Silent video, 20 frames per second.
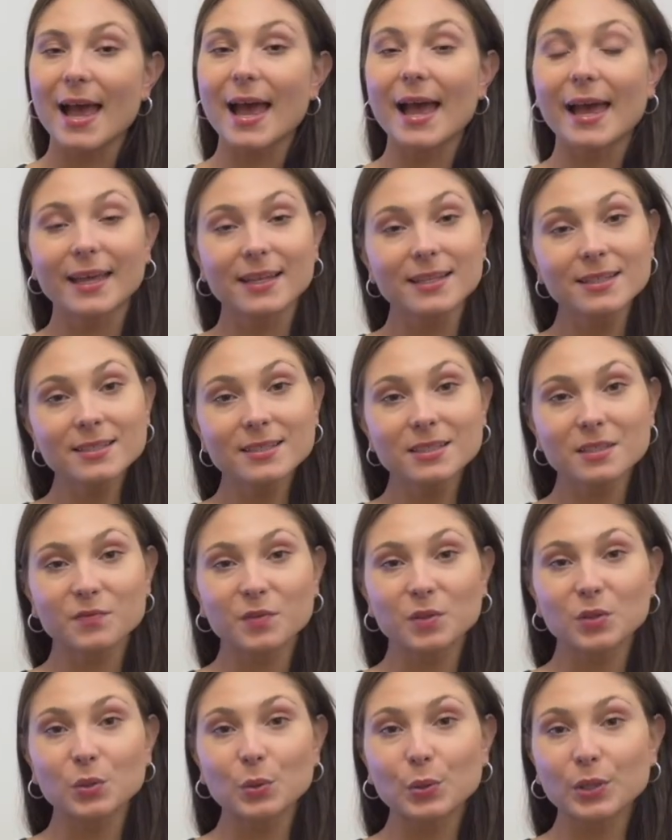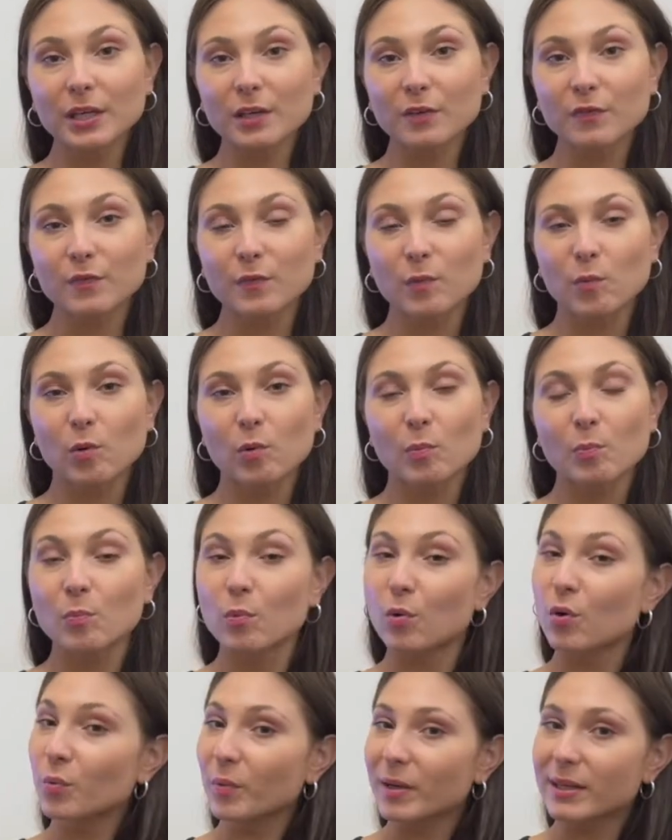And if you're looking for
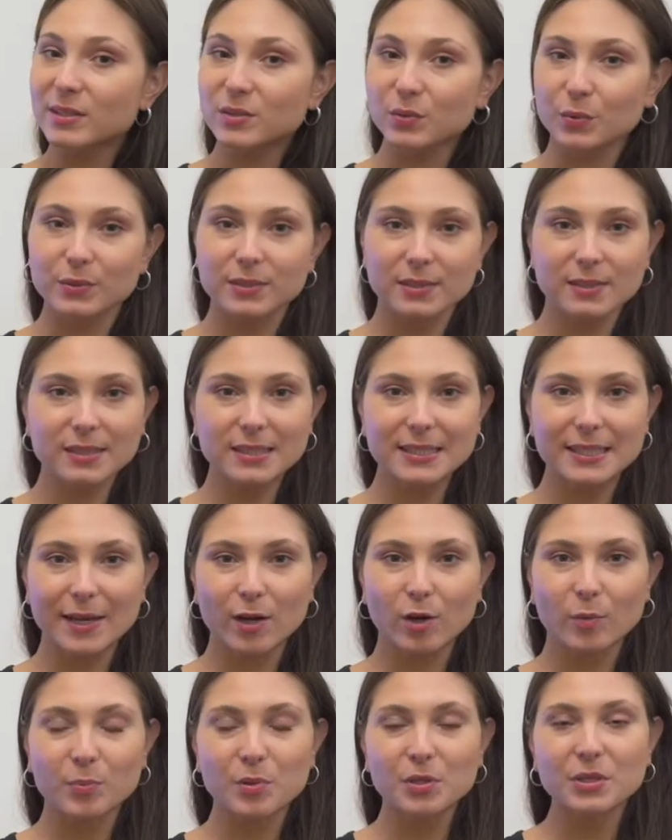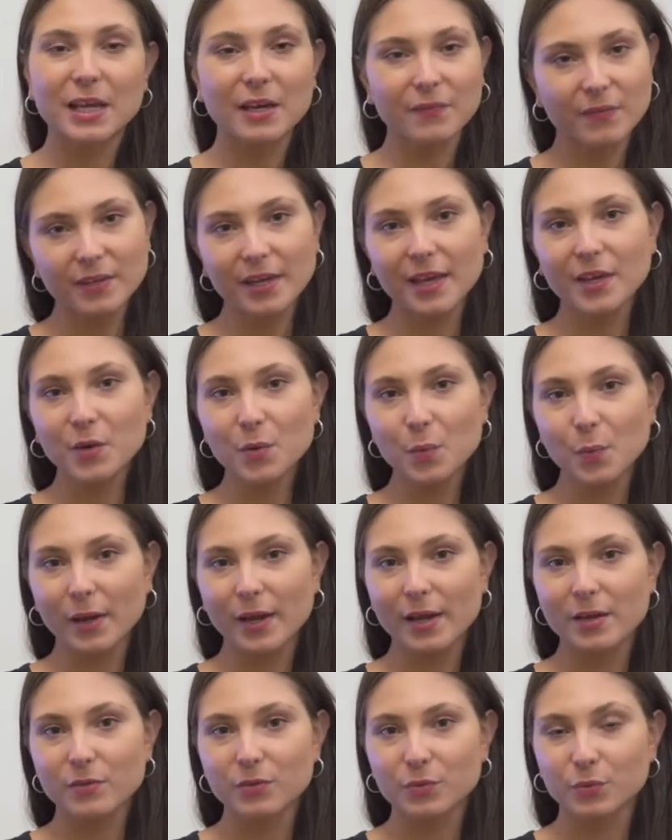more resources to help you navigate your
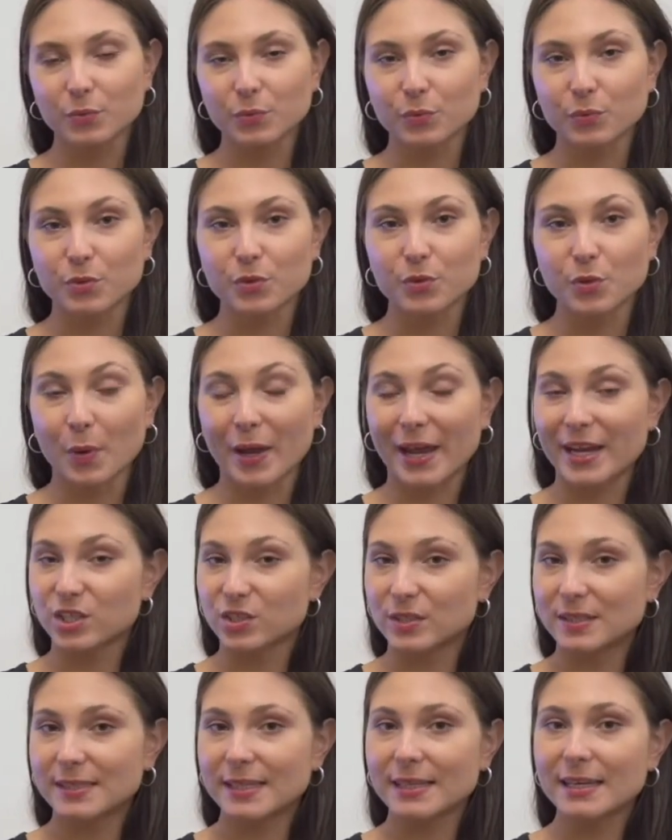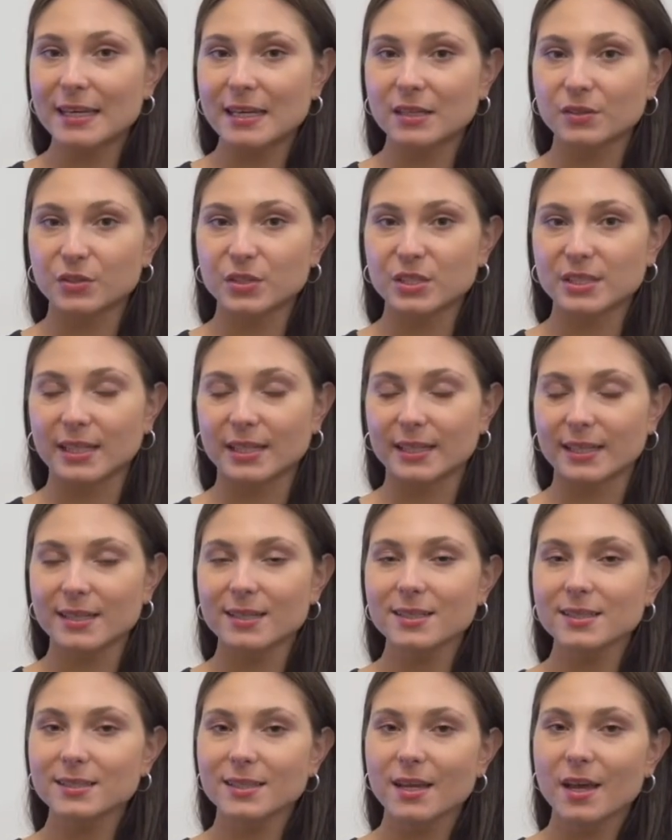way through your HSC English
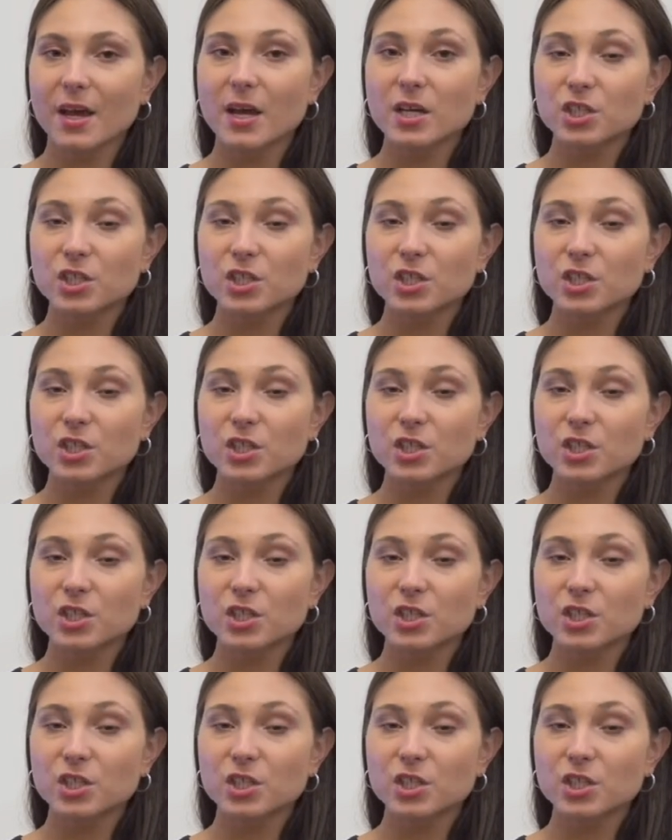studies,